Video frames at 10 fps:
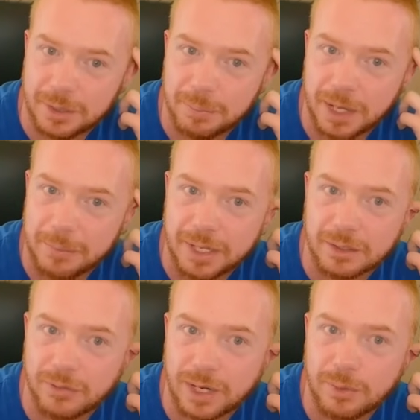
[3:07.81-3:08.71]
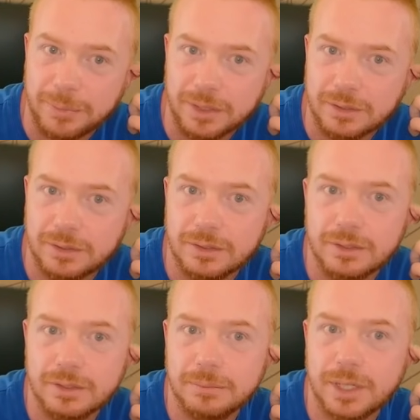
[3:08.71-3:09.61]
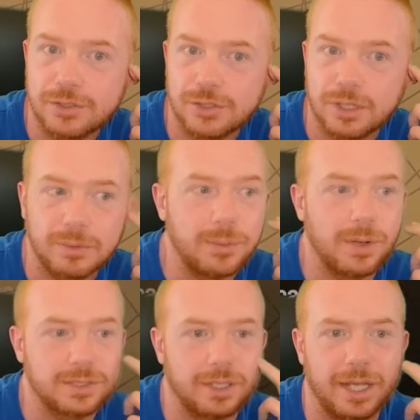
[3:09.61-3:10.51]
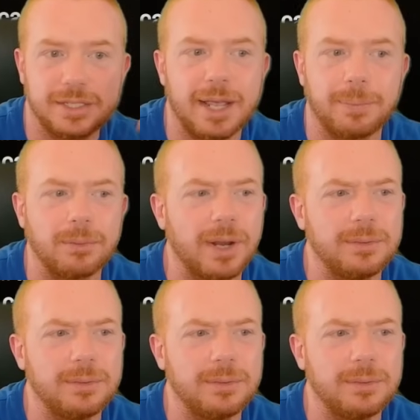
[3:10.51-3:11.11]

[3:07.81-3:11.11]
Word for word: good pub and the fine woman. Not sure. Red wants an alliance. Yeah, but